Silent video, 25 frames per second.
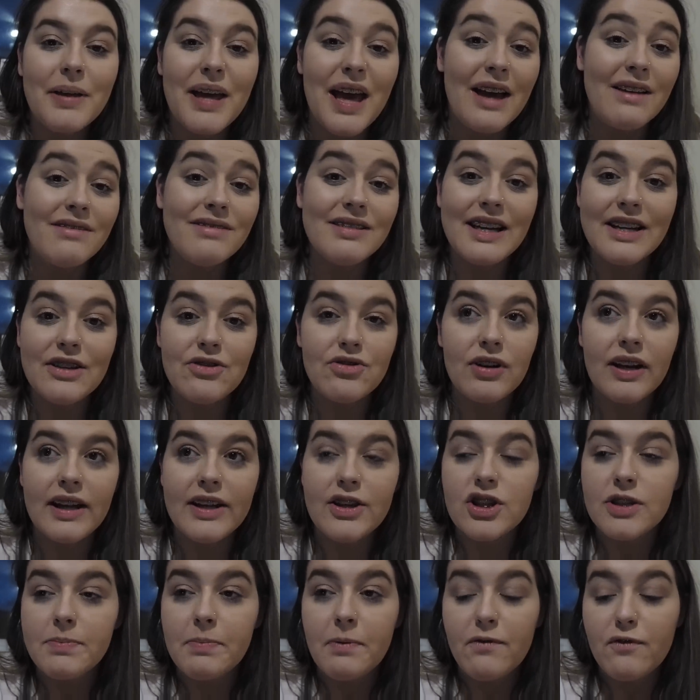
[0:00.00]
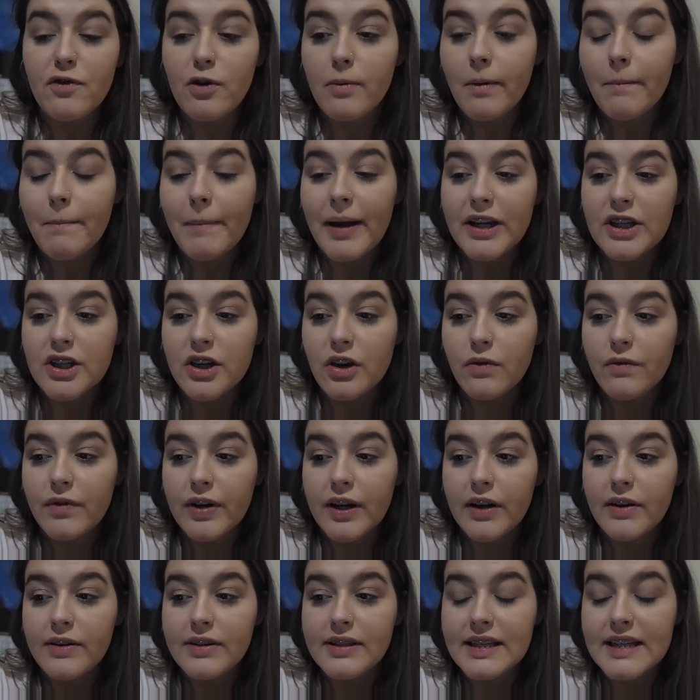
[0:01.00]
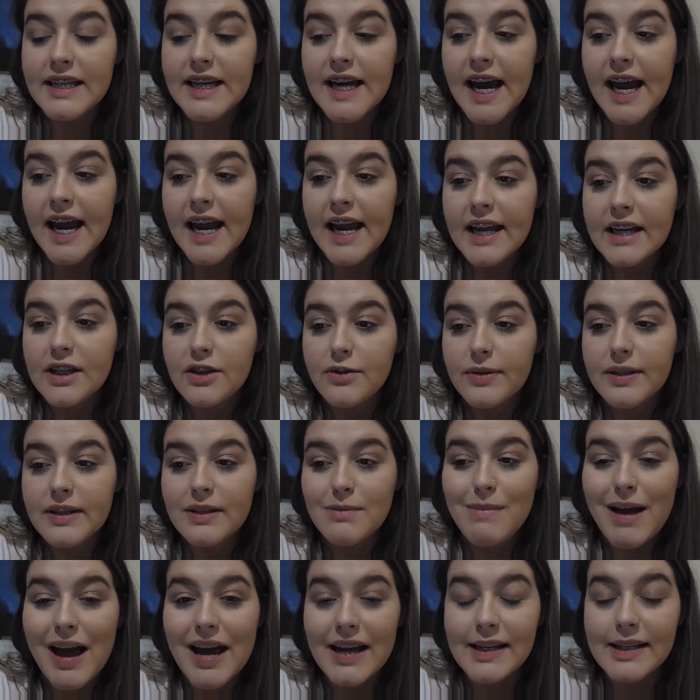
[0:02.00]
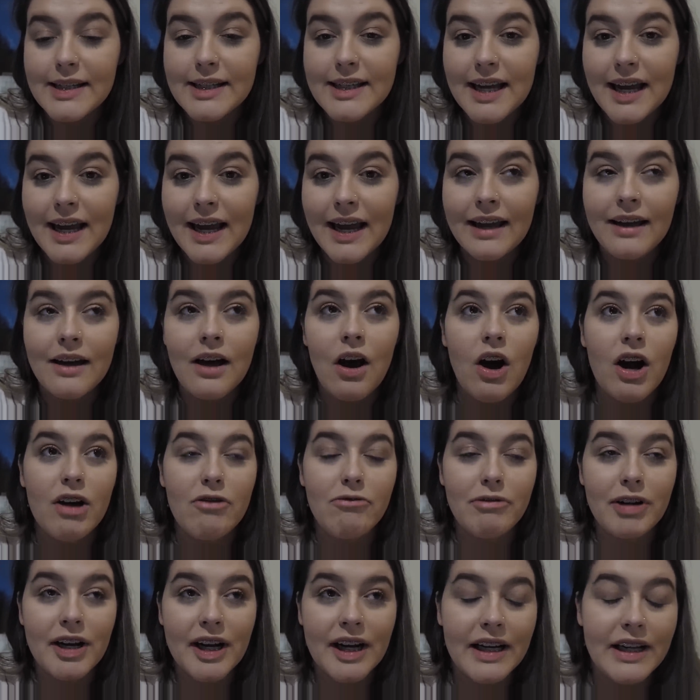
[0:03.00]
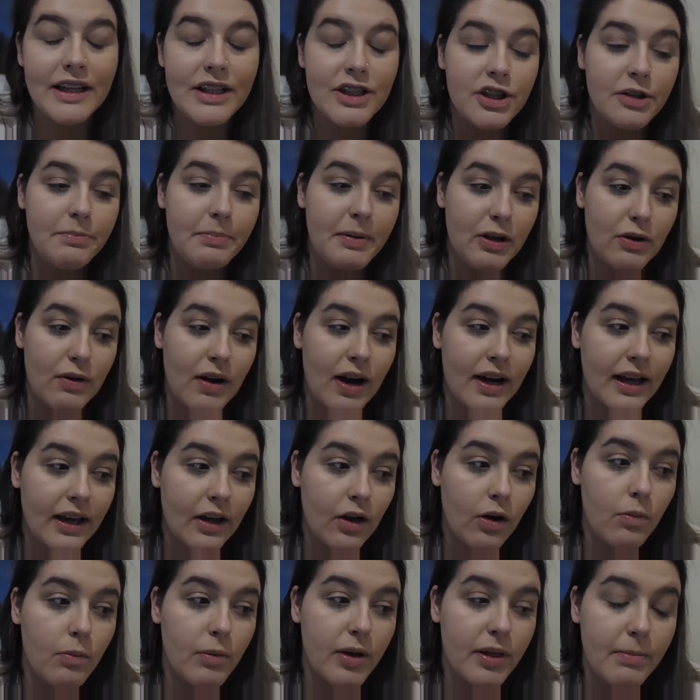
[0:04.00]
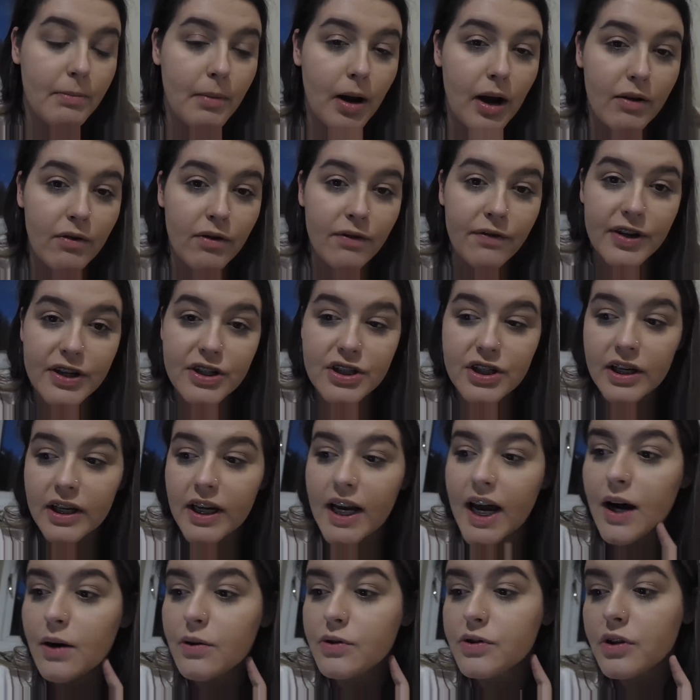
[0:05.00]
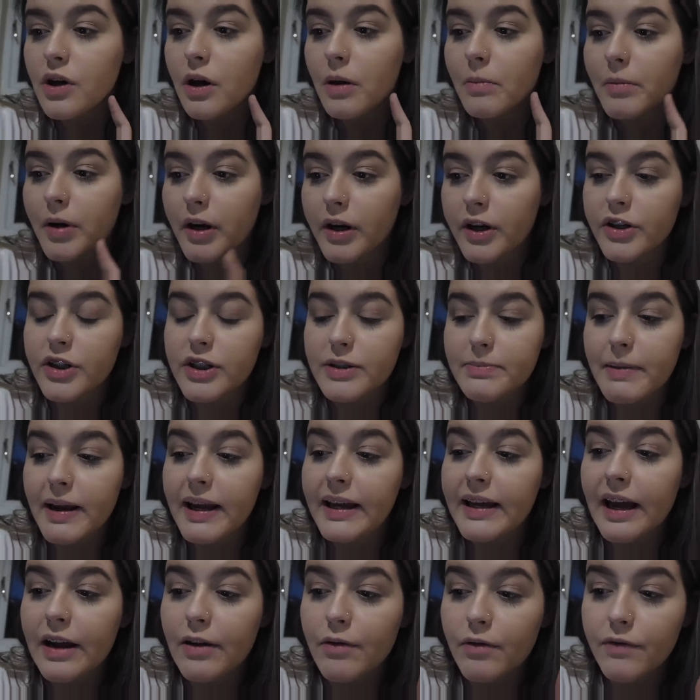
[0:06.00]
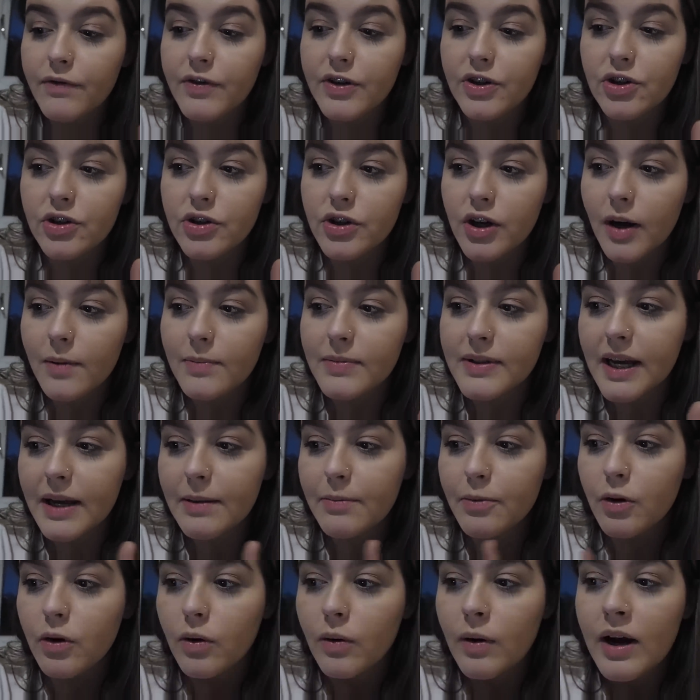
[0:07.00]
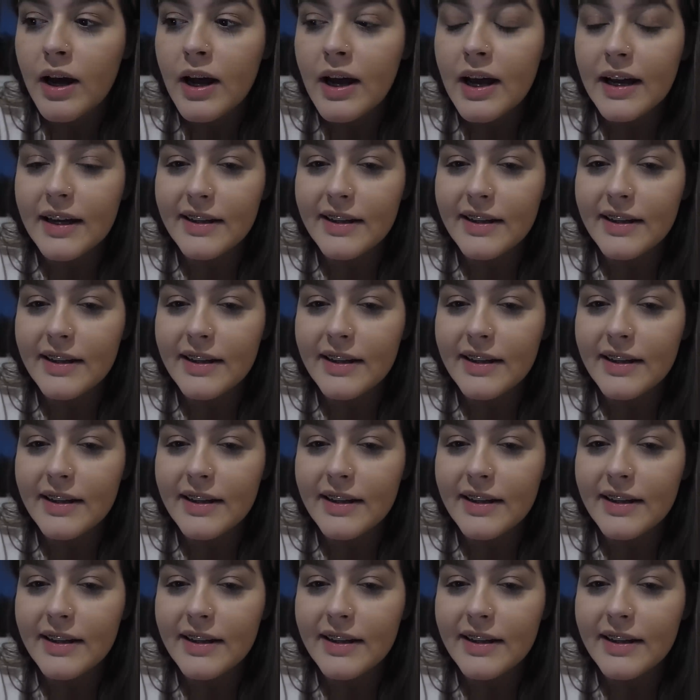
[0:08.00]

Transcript: But yeah, literally just been filming main channel videos today and doing some editing. I really should be cracking on with my revision now, so I'm going to just make a revision timetable.